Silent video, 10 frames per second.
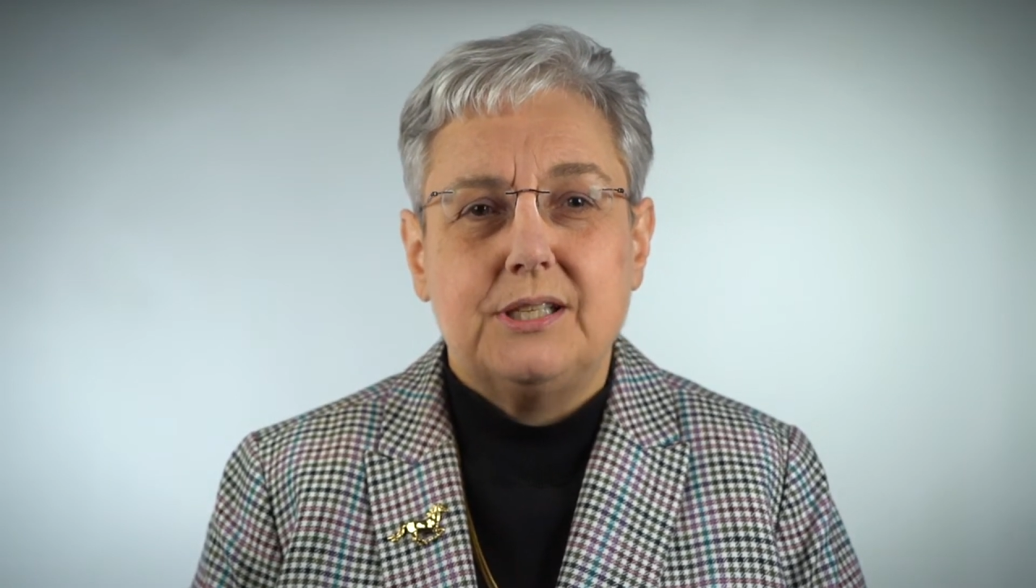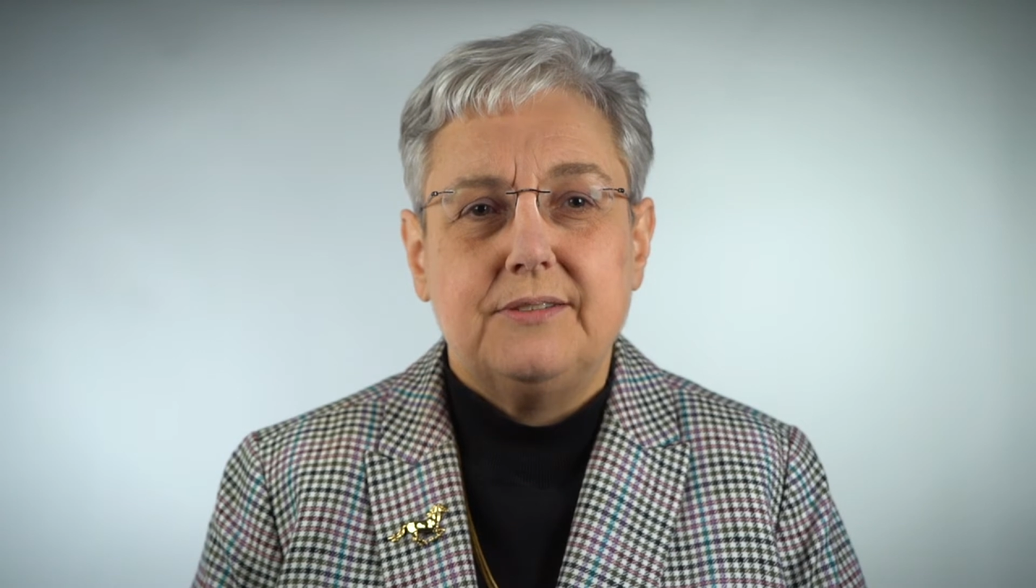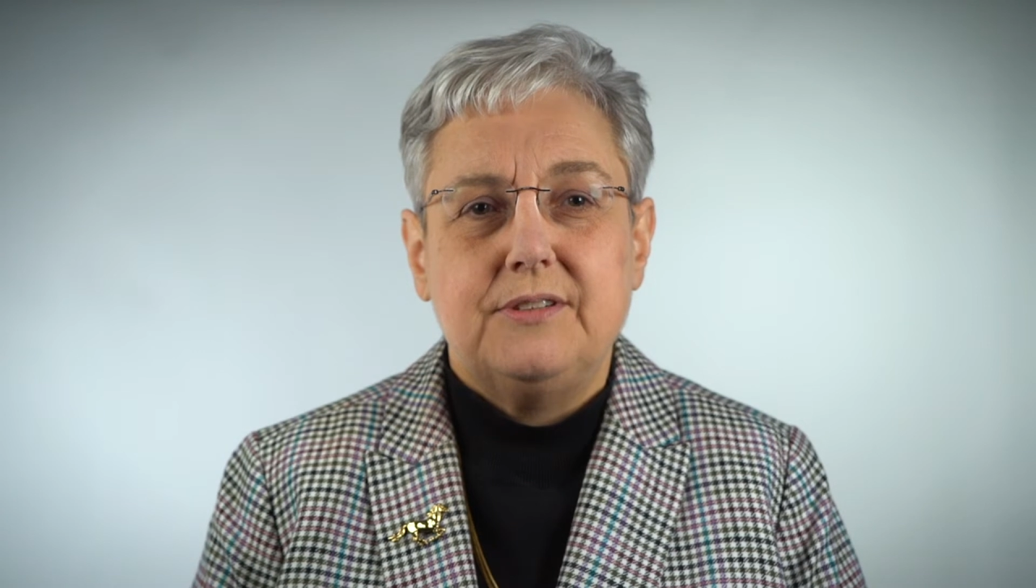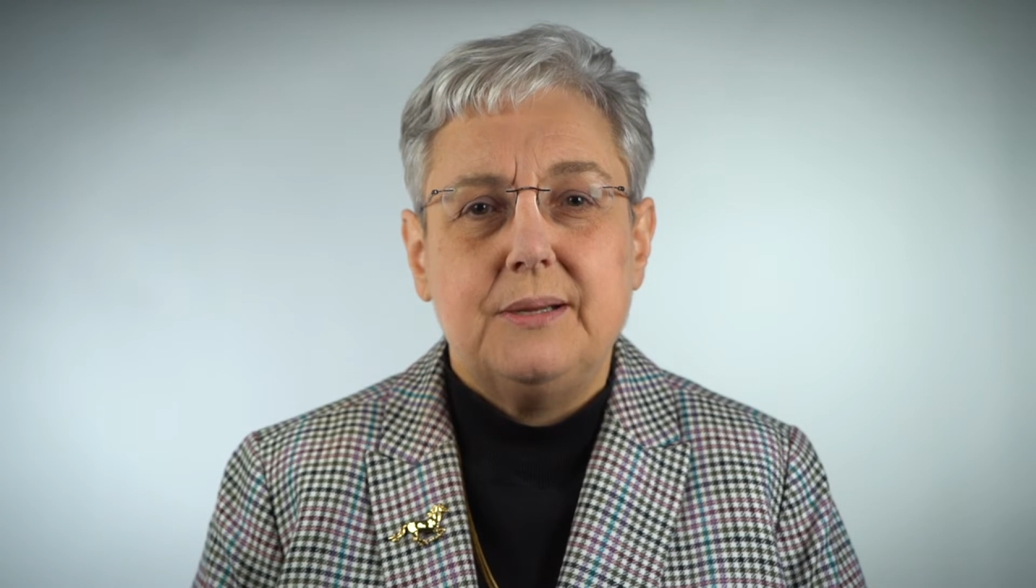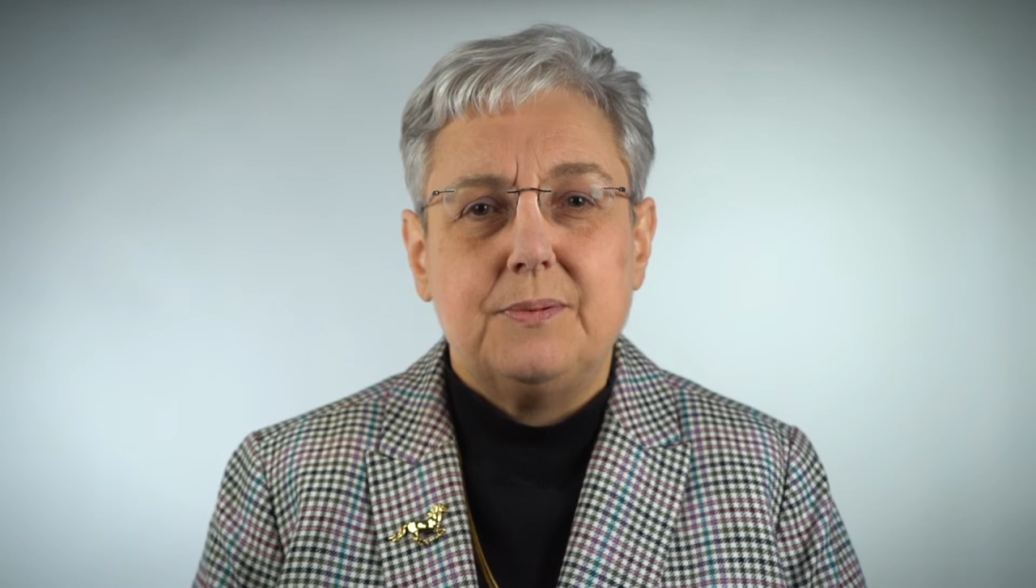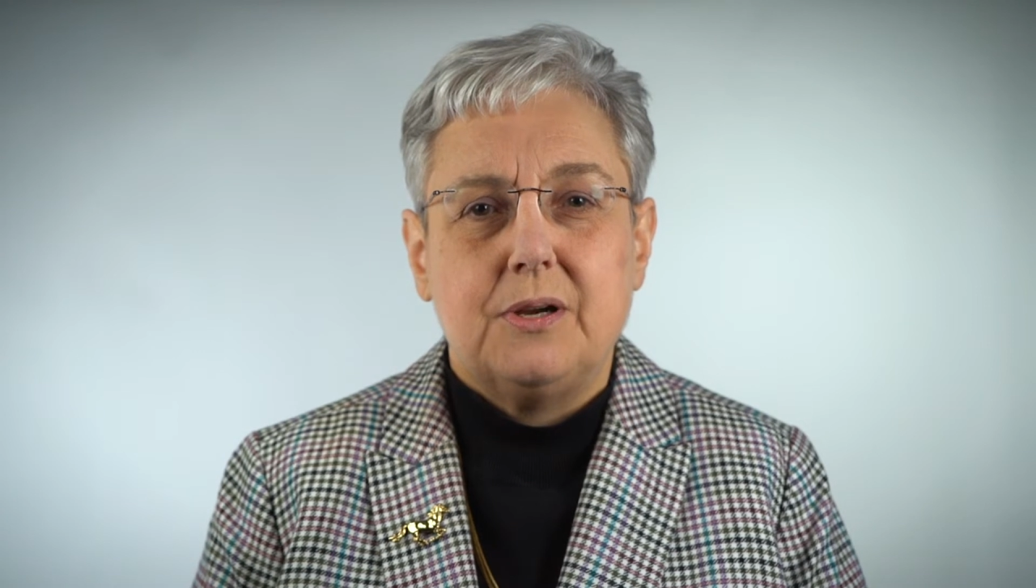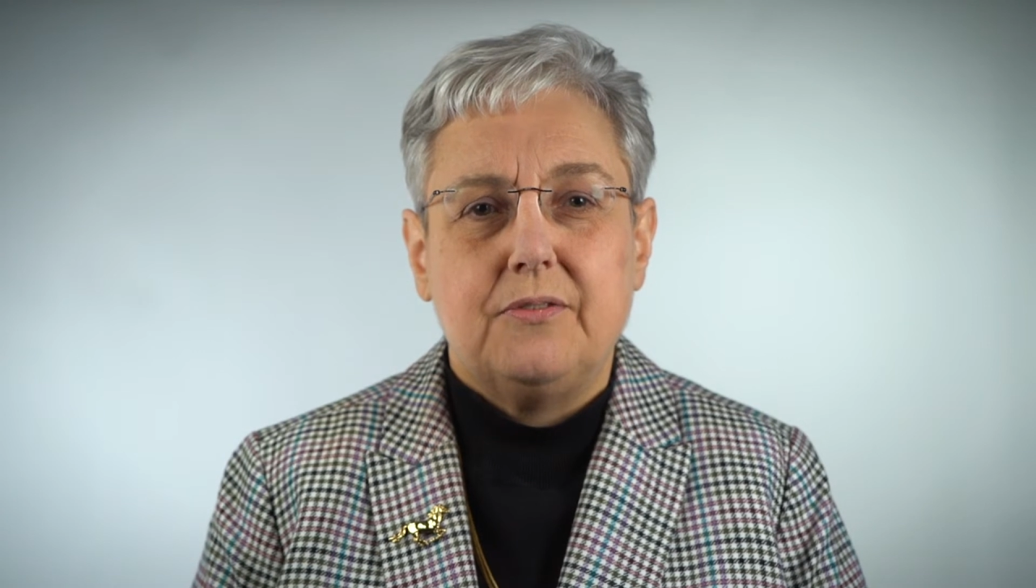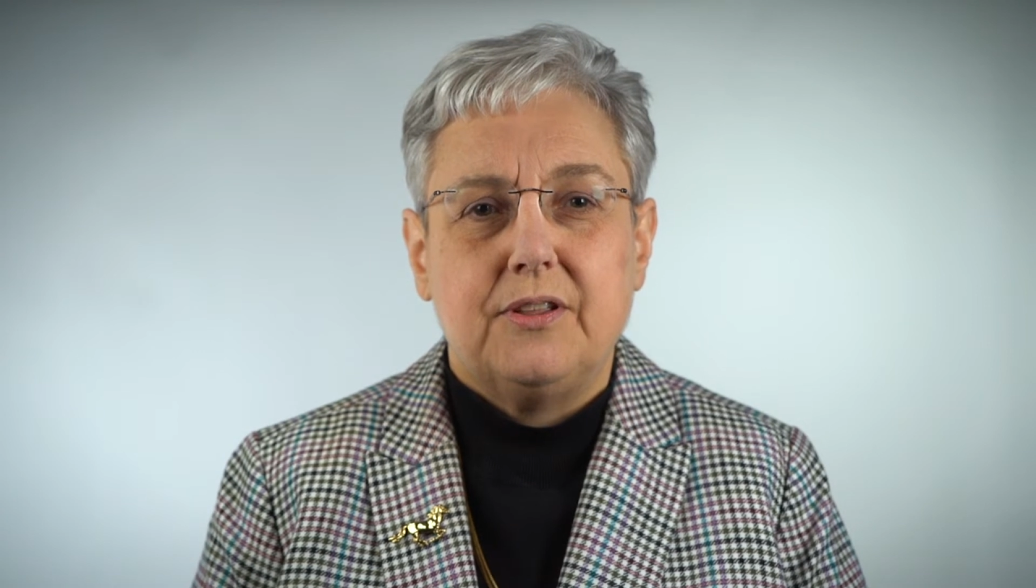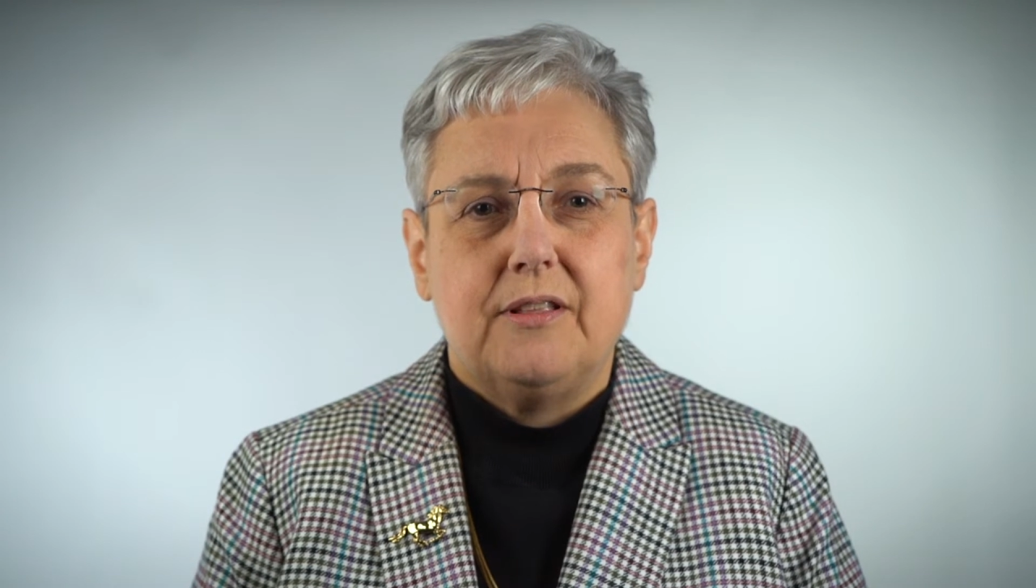have dipped over the